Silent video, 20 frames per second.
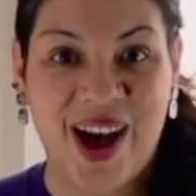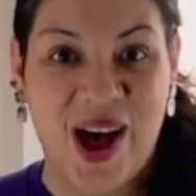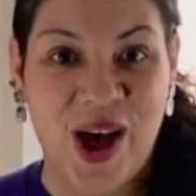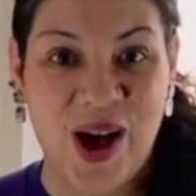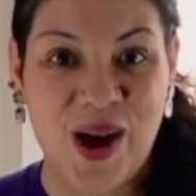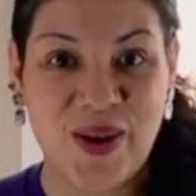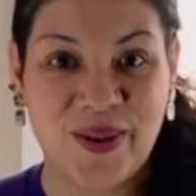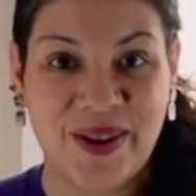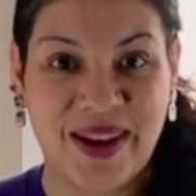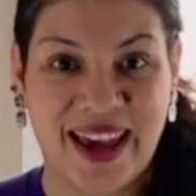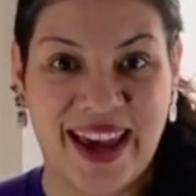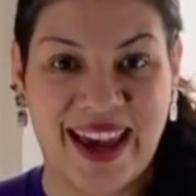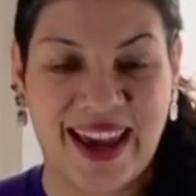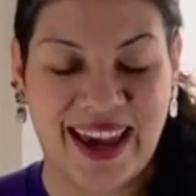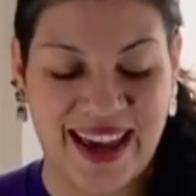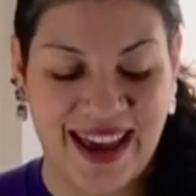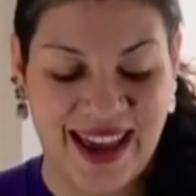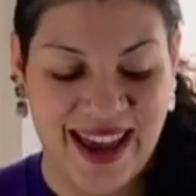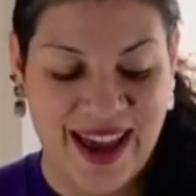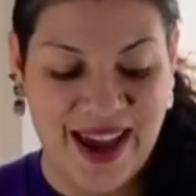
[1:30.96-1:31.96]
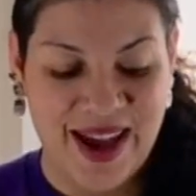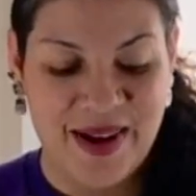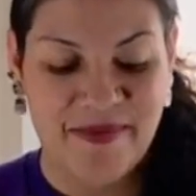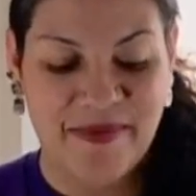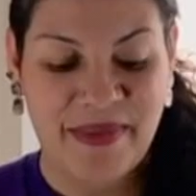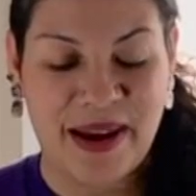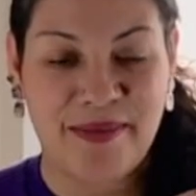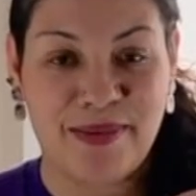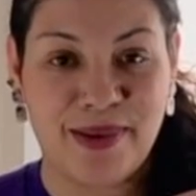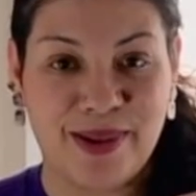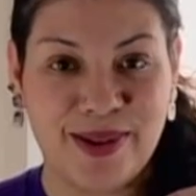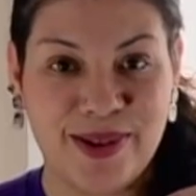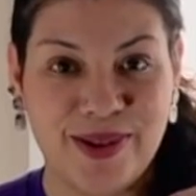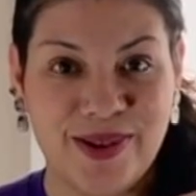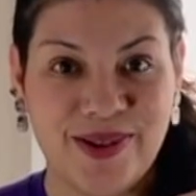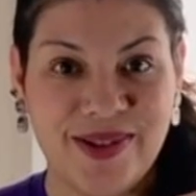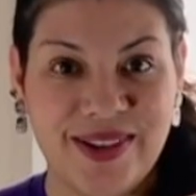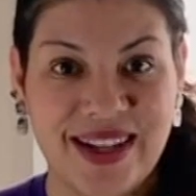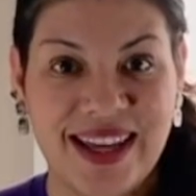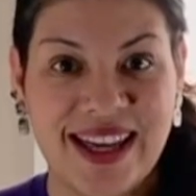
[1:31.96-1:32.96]
Okay, my
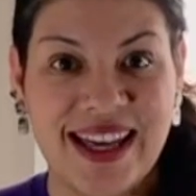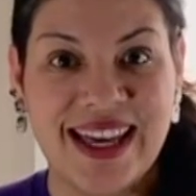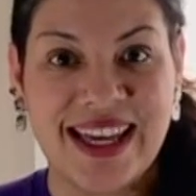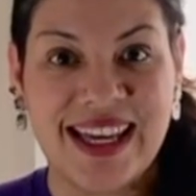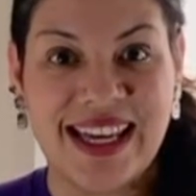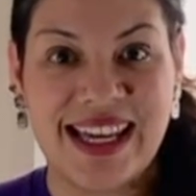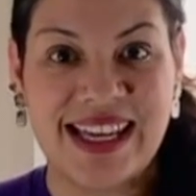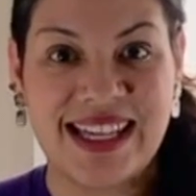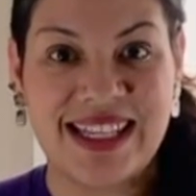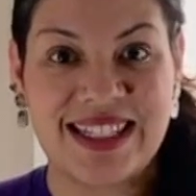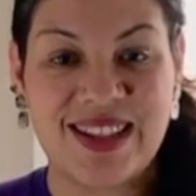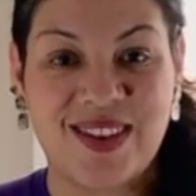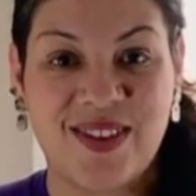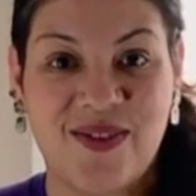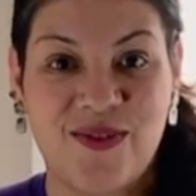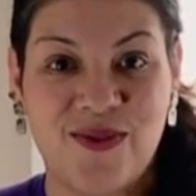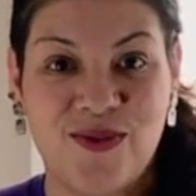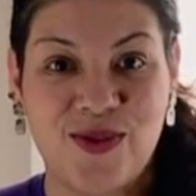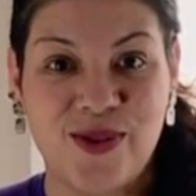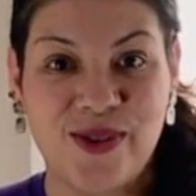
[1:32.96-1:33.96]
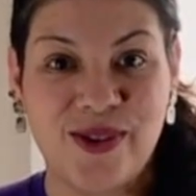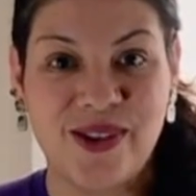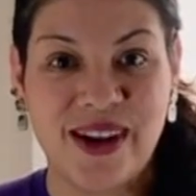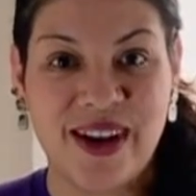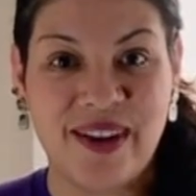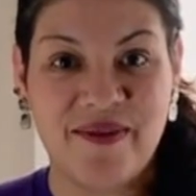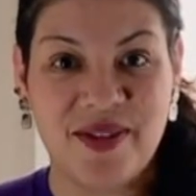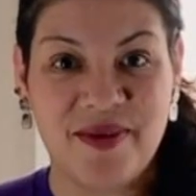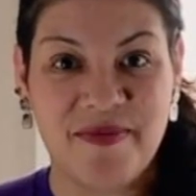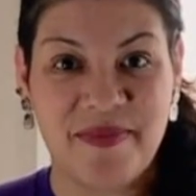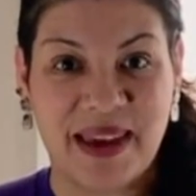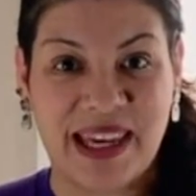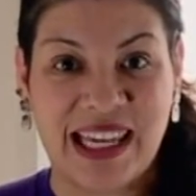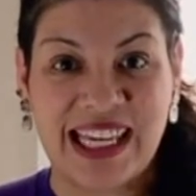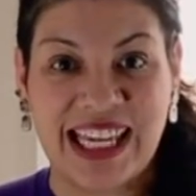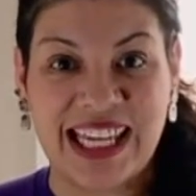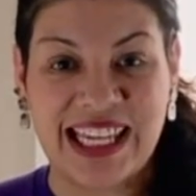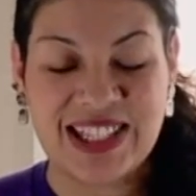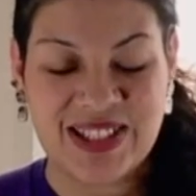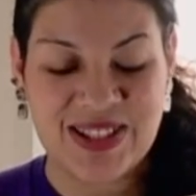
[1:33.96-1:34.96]
balloon is full of the
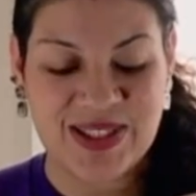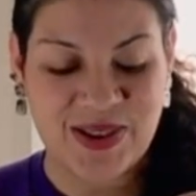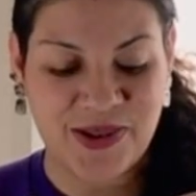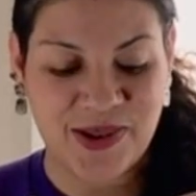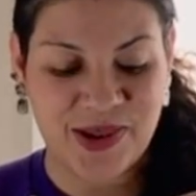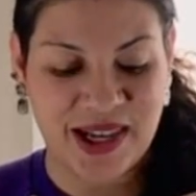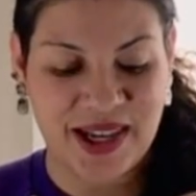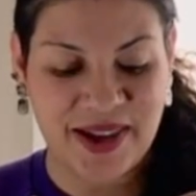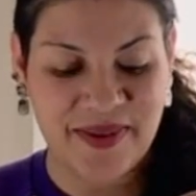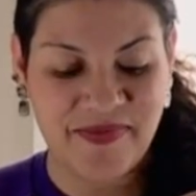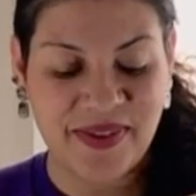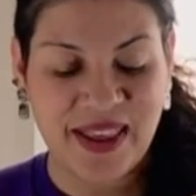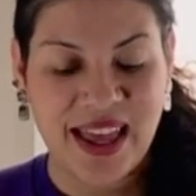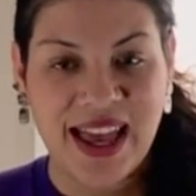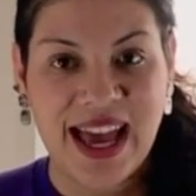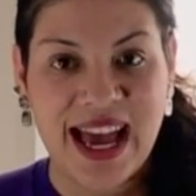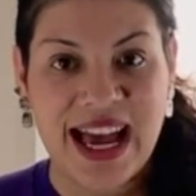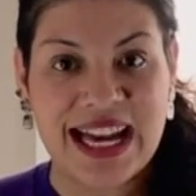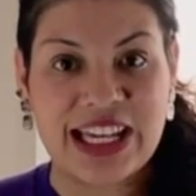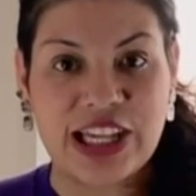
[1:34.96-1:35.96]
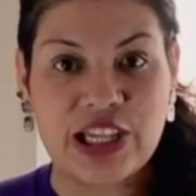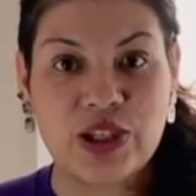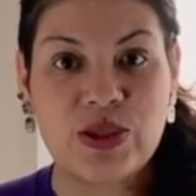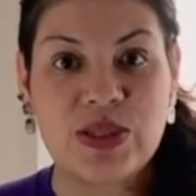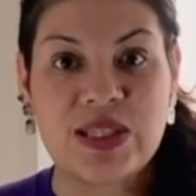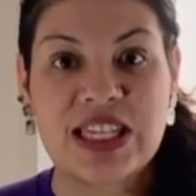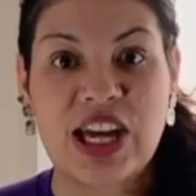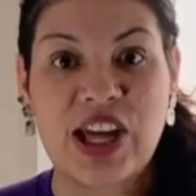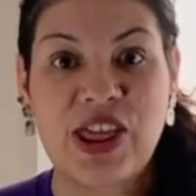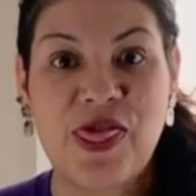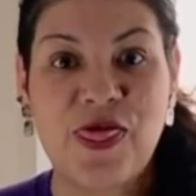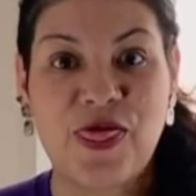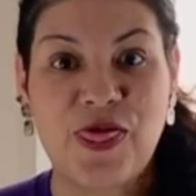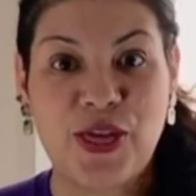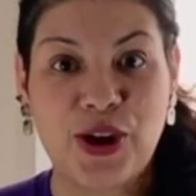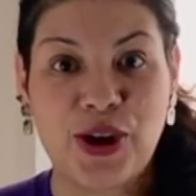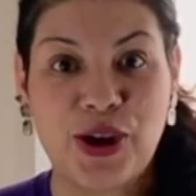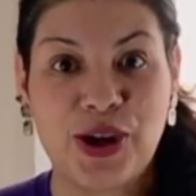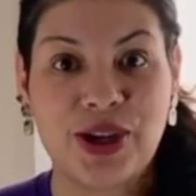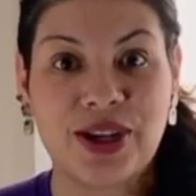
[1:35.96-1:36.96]
baking soda. I used
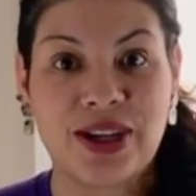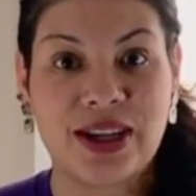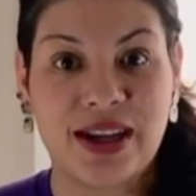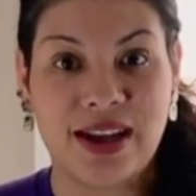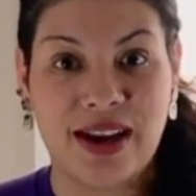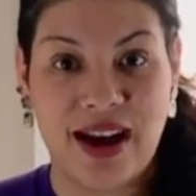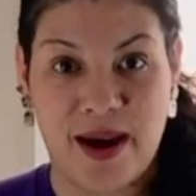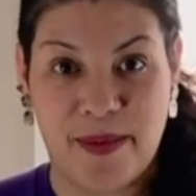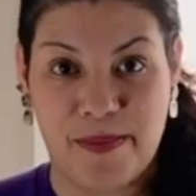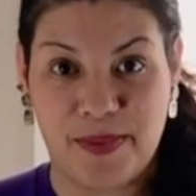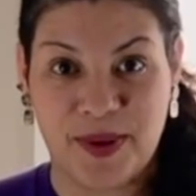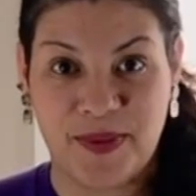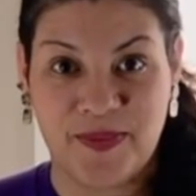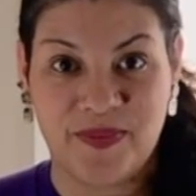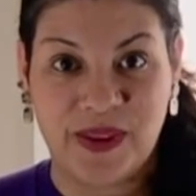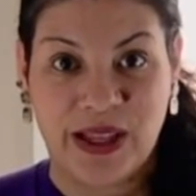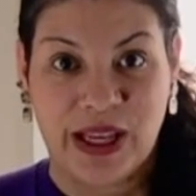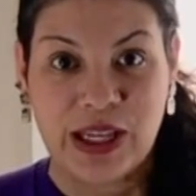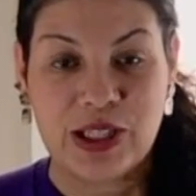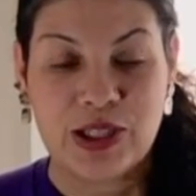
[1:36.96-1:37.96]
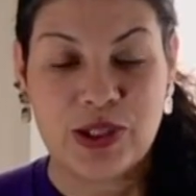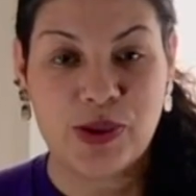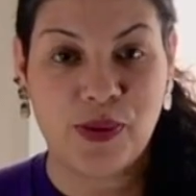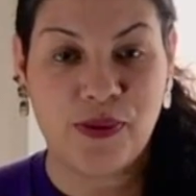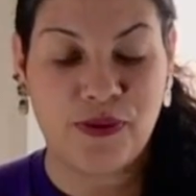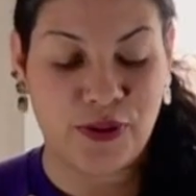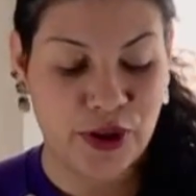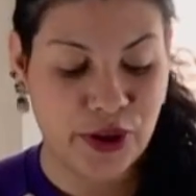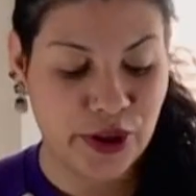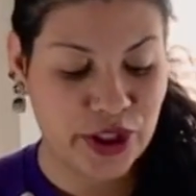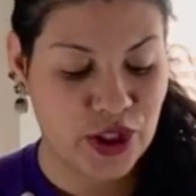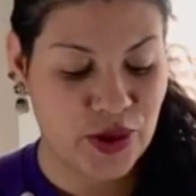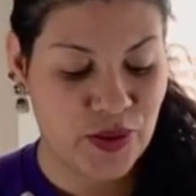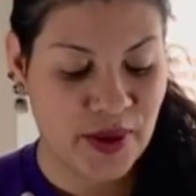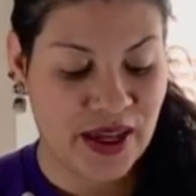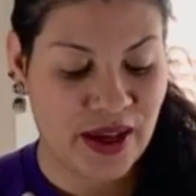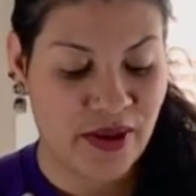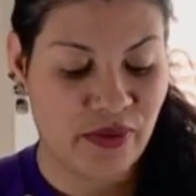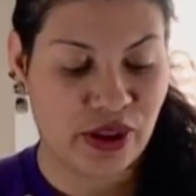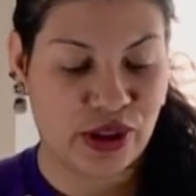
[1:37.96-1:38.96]
1/3 cup. So if you're
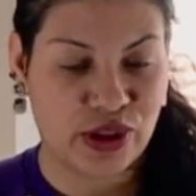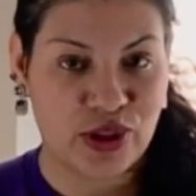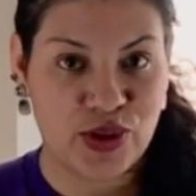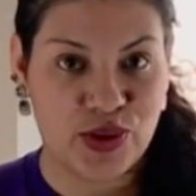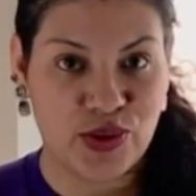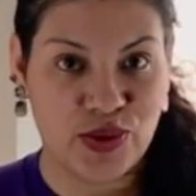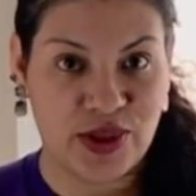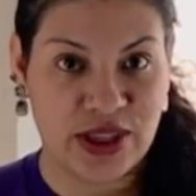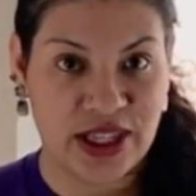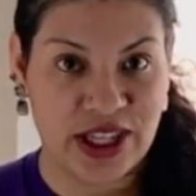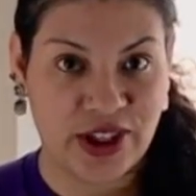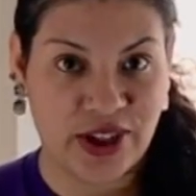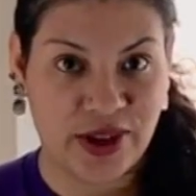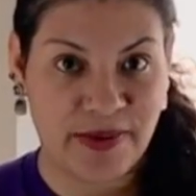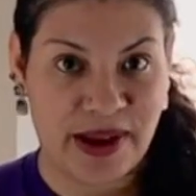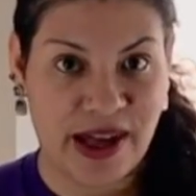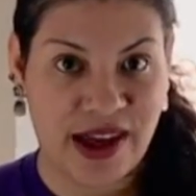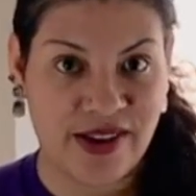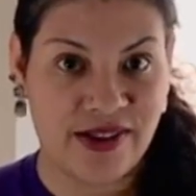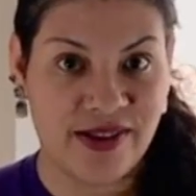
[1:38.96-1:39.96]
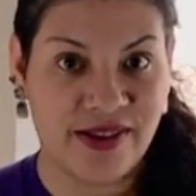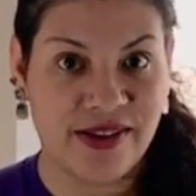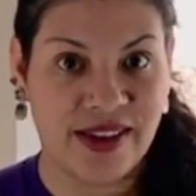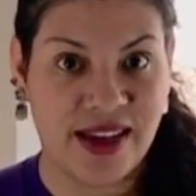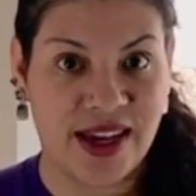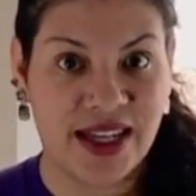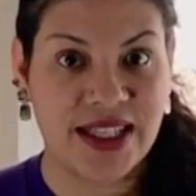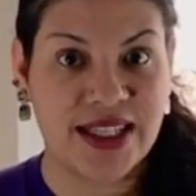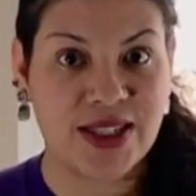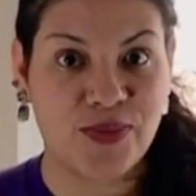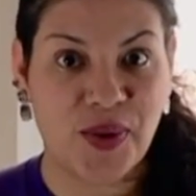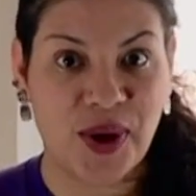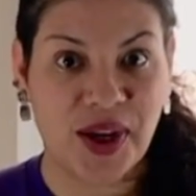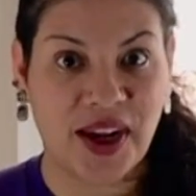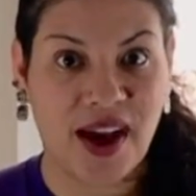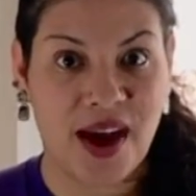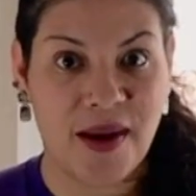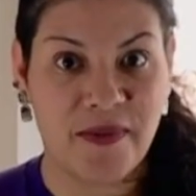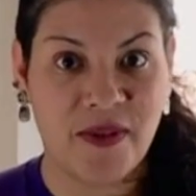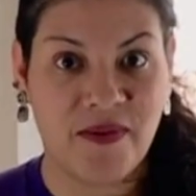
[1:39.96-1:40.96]
doing it with a 2 liter bottle, then it's 1
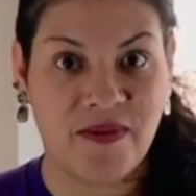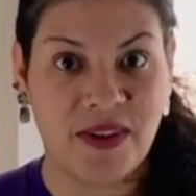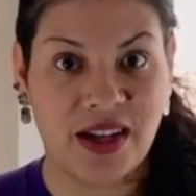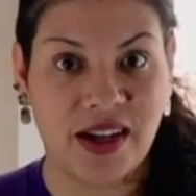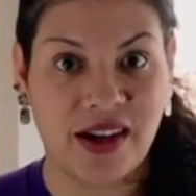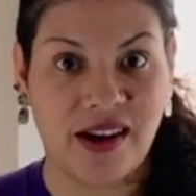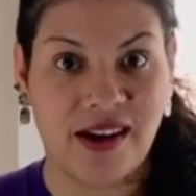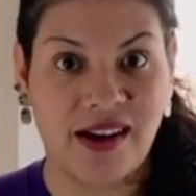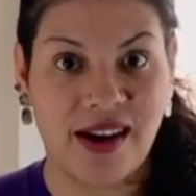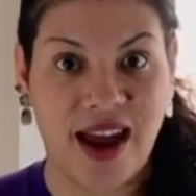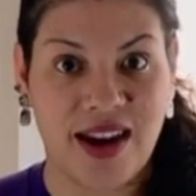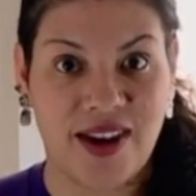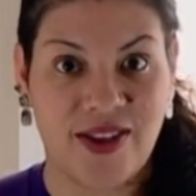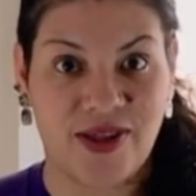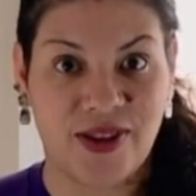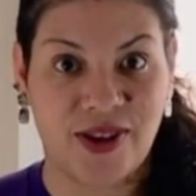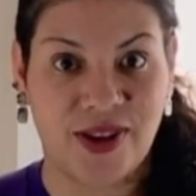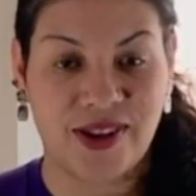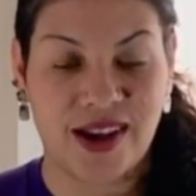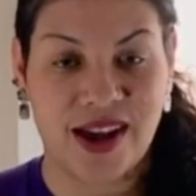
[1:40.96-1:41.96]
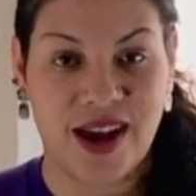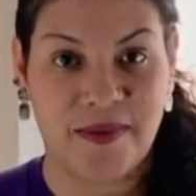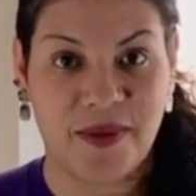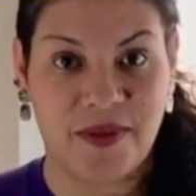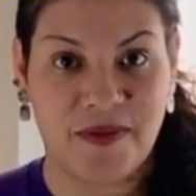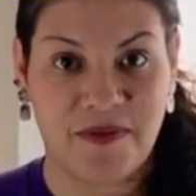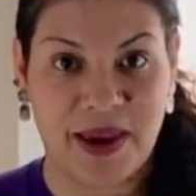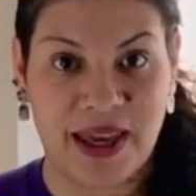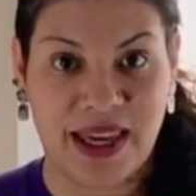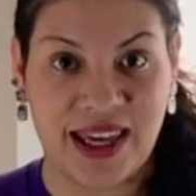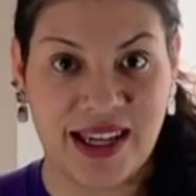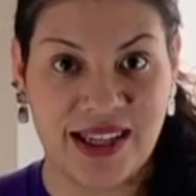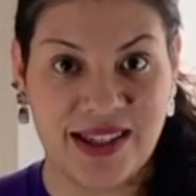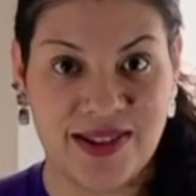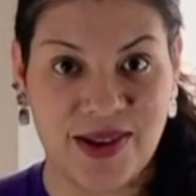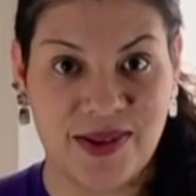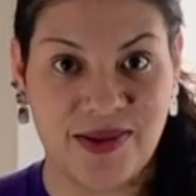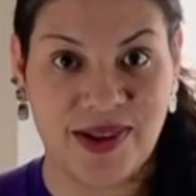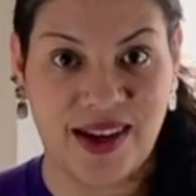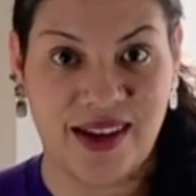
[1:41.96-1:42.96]
cup of vinegar and 1/3 cup of baking
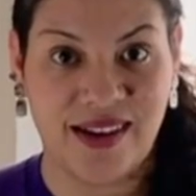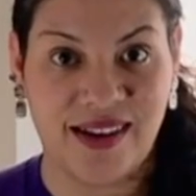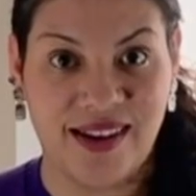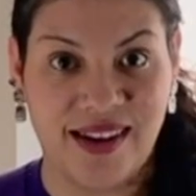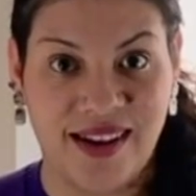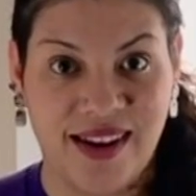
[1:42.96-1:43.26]
soda,